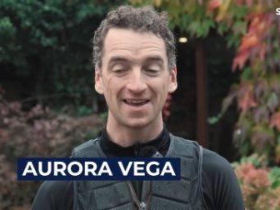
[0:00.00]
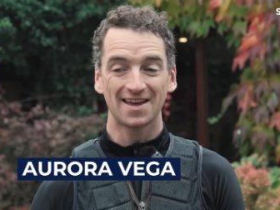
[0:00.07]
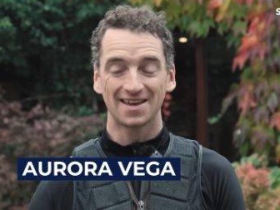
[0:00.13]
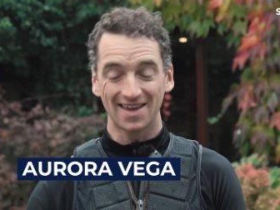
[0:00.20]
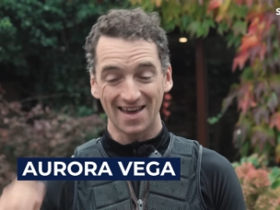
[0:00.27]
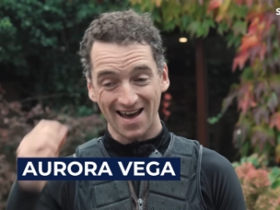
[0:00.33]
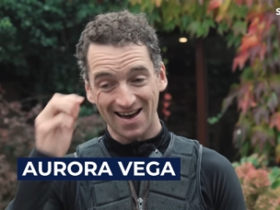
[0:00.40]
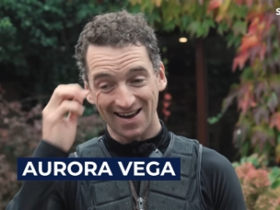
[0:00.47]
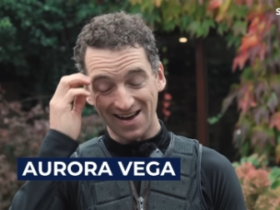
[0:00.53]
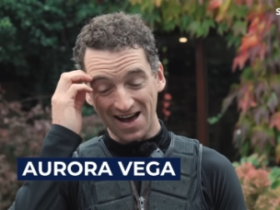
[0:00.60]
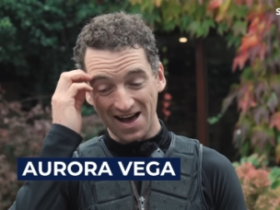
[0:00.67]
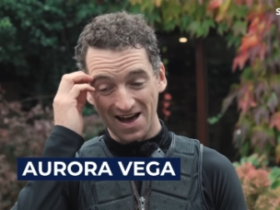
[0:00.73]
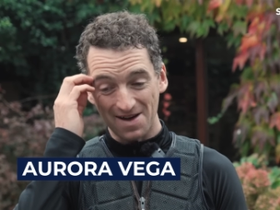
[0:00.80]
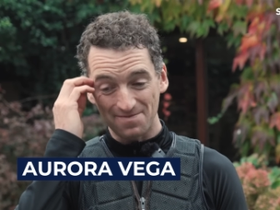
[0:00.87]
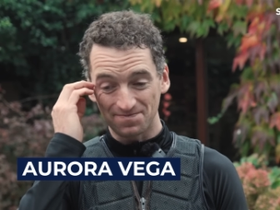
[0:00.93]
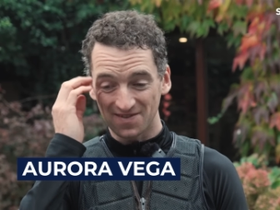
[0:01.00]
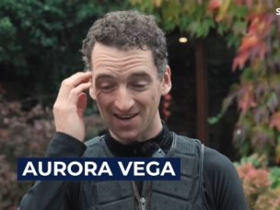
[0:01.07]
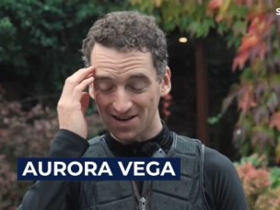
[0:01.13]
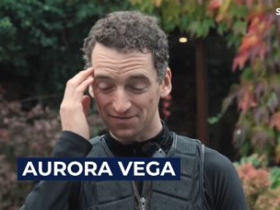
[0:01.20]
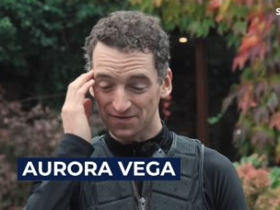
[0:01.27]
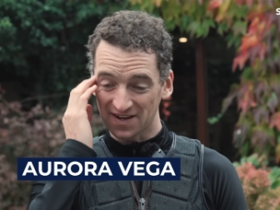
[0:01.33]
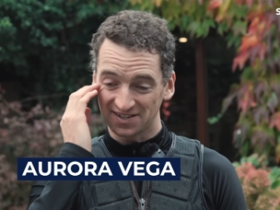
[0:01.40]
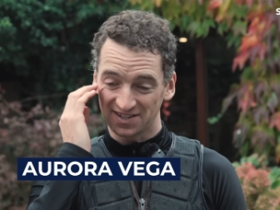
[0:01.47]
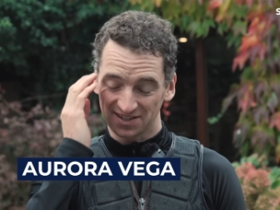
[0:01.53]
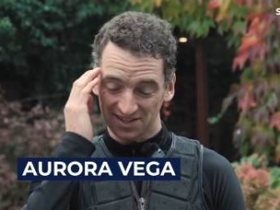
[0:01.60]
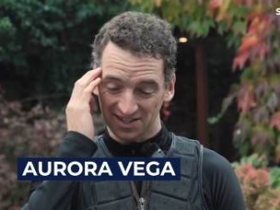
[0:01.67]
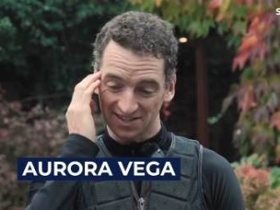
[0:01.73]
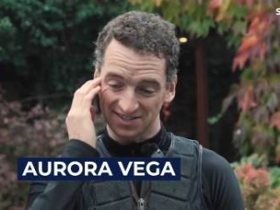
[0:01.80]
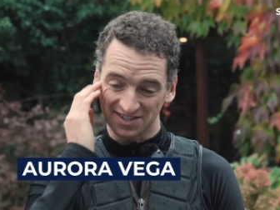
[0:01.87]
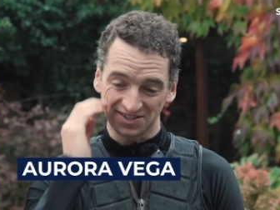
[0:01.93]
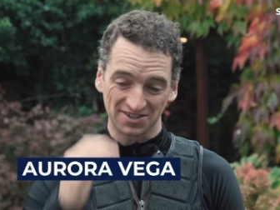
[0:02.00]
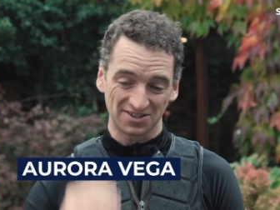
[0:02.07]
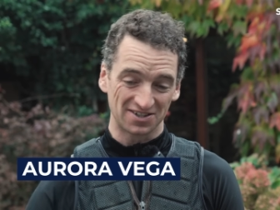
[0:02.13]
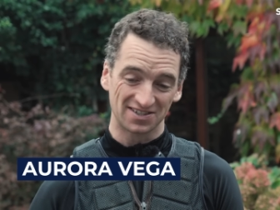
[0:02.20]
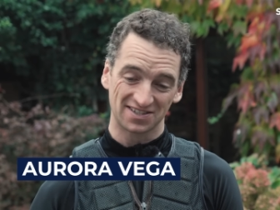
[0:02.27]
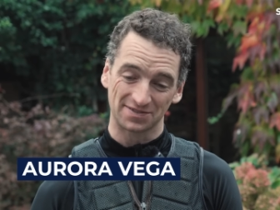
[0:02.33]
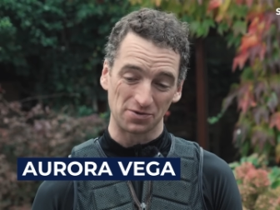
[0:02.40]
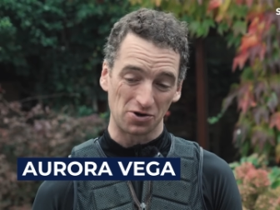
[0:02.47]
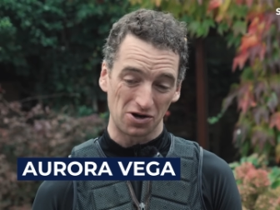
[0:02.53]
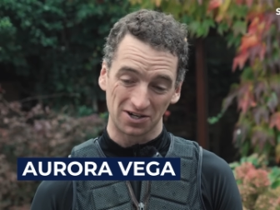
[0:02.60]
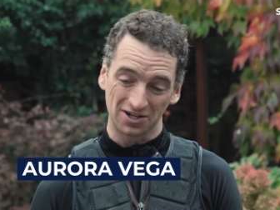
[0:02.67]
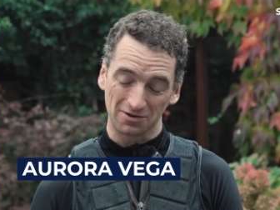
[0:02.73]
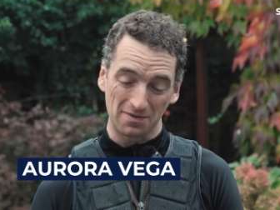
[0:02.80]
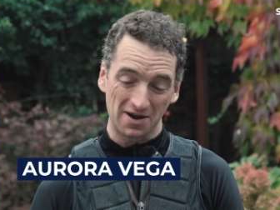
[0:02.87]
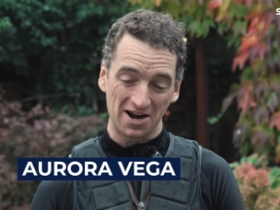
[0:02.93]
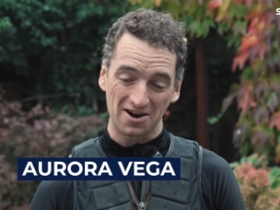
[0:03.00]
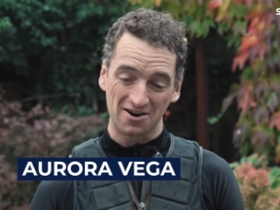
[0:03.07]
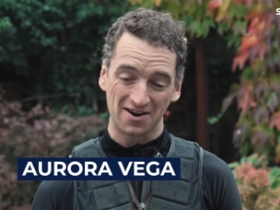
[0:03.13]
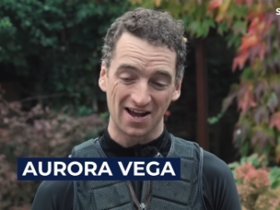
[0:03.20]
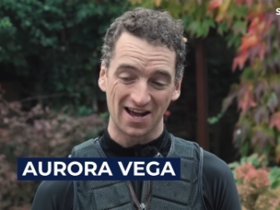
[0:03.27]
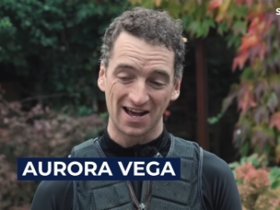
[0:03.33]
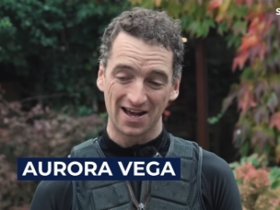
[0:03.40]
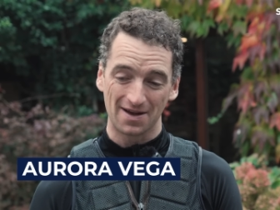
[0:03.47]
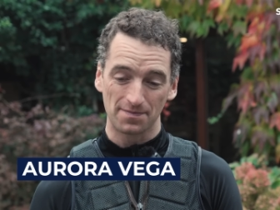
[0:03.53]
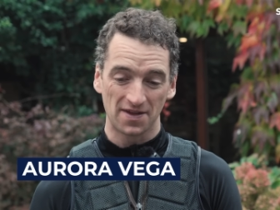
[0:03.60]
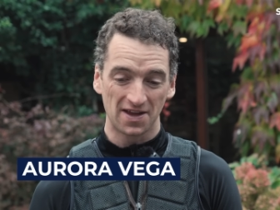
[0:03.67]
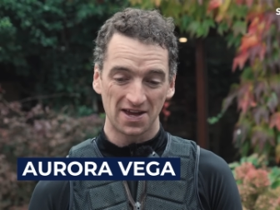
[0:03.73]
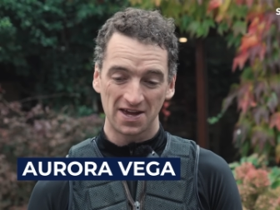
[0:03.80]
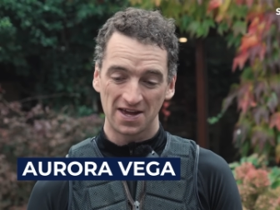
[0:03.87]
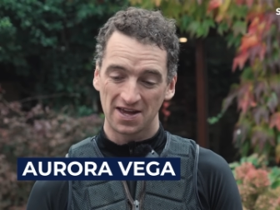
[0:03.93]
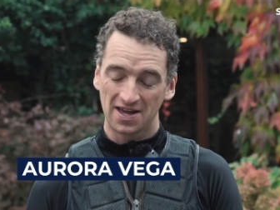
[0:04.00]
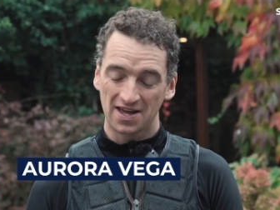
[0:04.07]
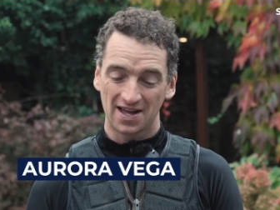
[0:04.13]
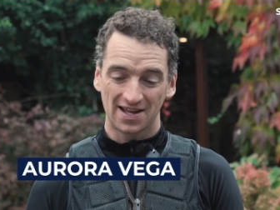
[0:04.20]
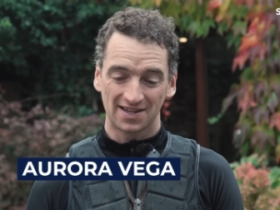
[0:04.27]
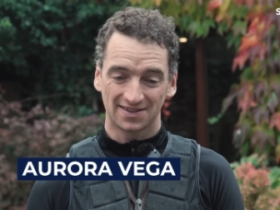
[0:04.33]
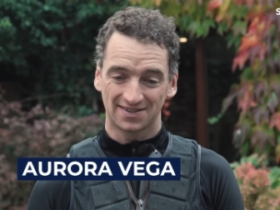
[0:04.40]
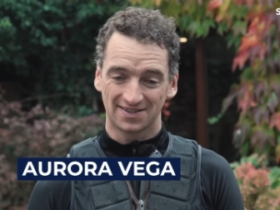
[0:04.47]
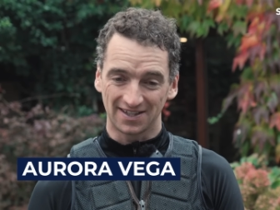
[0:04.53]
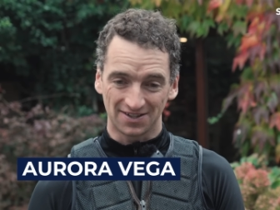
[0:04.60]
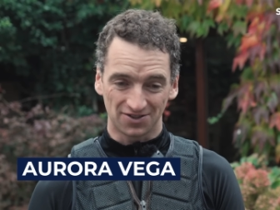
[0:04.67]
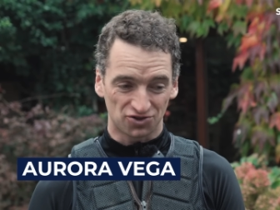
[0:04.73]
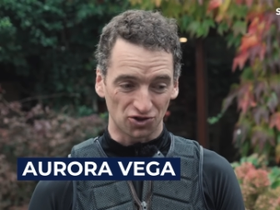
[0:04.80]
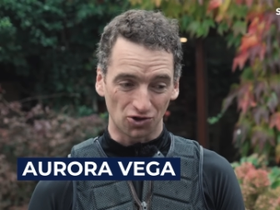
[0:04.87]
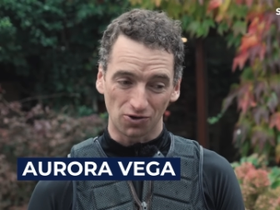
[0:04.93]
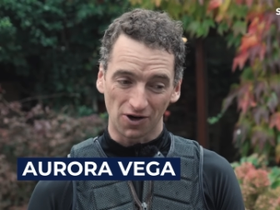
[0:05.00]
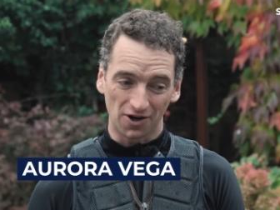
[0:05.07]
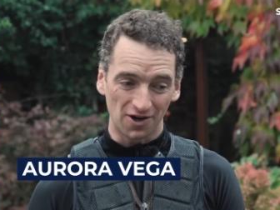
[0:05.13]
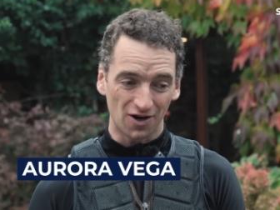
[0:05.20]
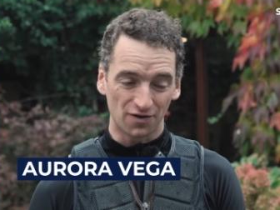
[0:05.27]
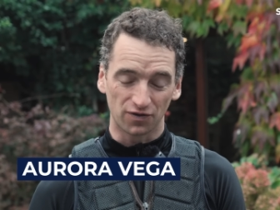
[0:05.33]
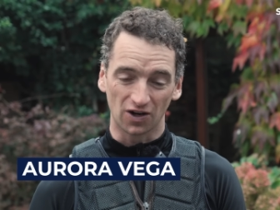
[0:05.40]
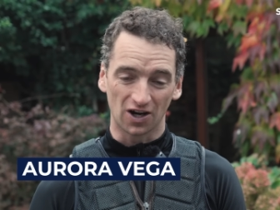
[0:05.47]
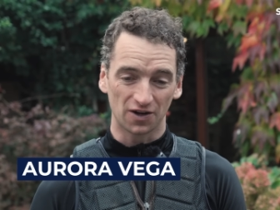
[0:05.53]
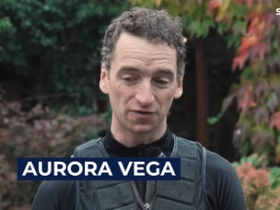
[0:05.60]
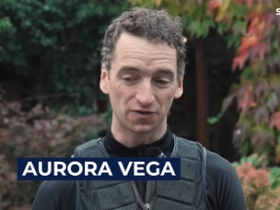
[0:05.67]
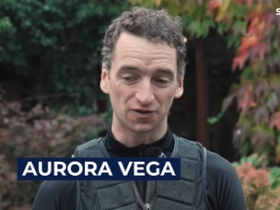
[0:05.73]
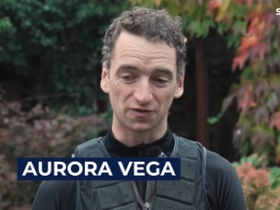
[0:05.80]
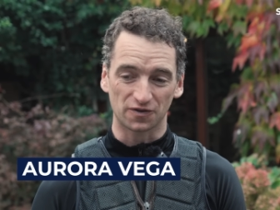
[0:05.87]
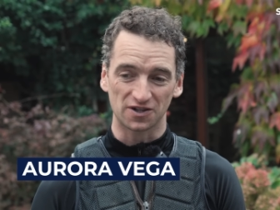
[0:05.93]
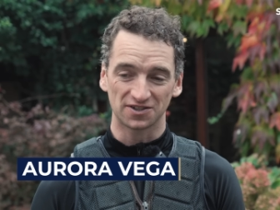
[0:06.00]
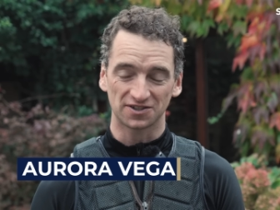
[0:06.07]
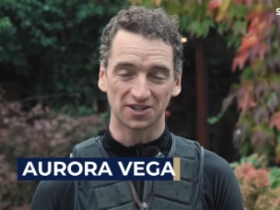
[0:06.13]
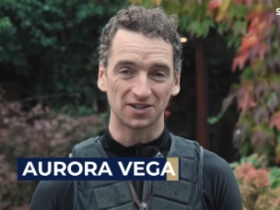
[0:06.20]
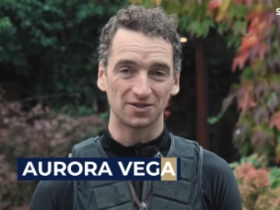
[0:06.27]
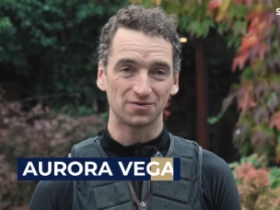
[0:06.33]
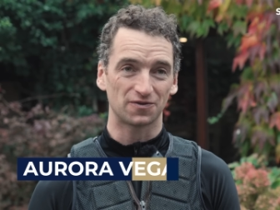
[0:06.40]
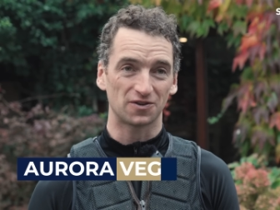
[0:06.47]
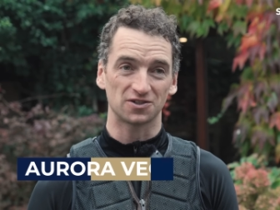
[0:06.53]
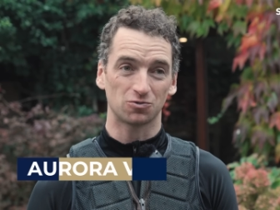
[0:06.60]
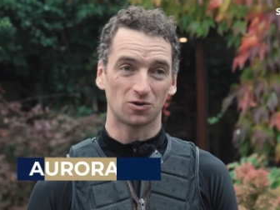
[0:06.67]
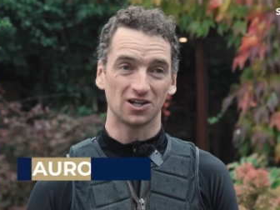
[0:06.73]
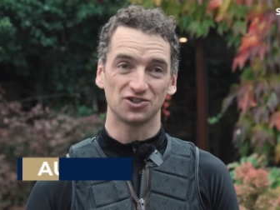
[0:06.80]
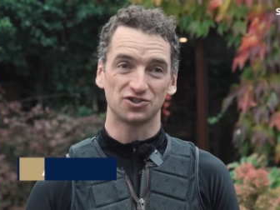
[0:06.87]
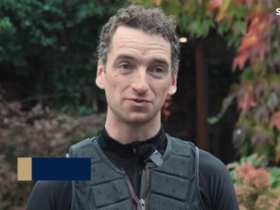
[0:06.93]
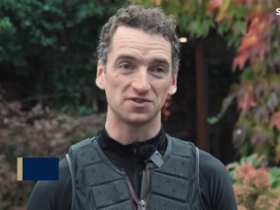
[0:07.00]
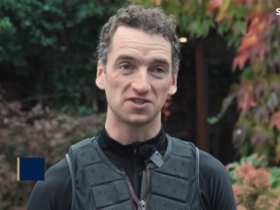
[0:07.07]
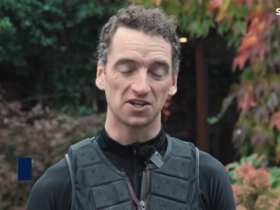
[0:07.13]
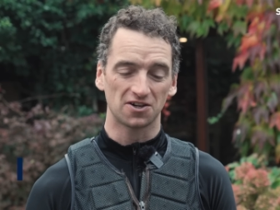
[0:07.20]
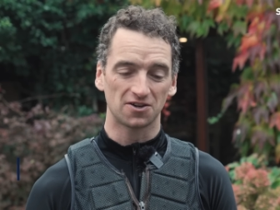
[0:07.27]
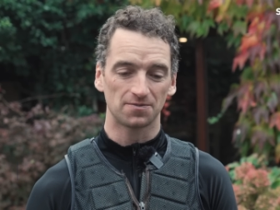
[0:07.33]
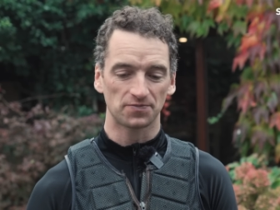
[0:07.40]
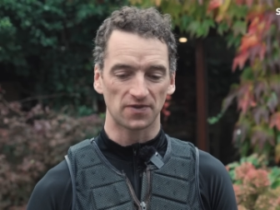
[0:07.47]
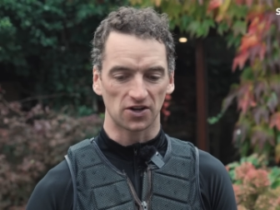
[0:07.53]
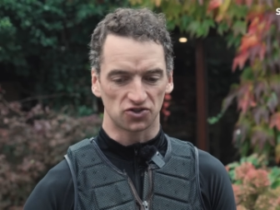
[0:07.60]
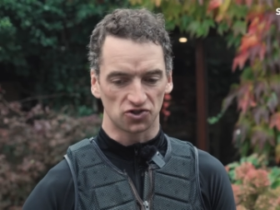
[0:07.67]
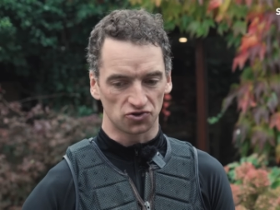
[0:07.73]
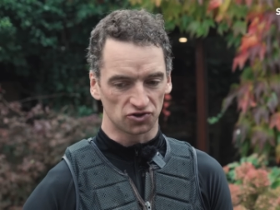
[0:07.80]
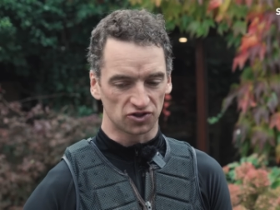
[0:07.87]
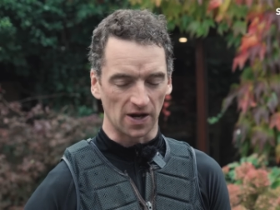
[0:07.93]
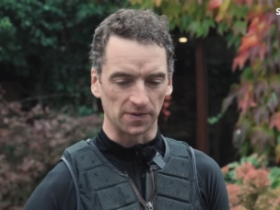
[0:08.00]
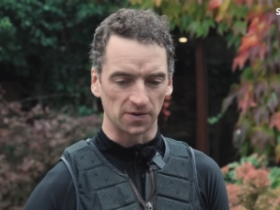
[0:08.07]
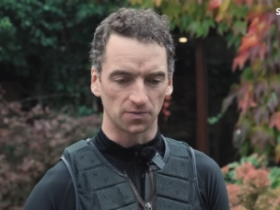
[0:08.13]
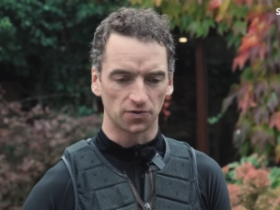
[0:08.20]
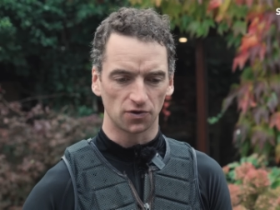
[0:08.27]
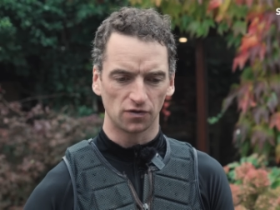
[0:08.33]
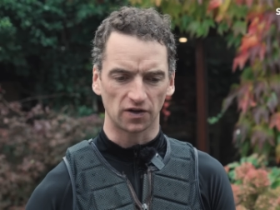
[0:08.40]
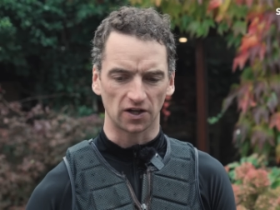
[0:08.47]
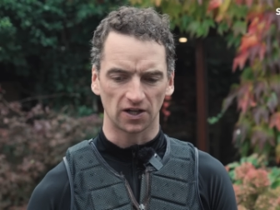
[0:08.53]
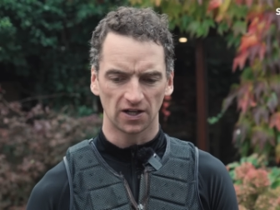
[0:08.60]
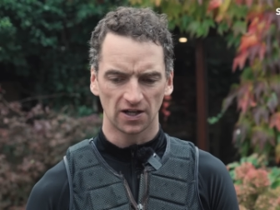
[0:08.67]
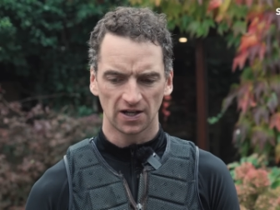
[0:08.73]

Yeah, Facia's little sister, small little mare. Didn't show an awful lot for the first while she was here, and she just kept improving.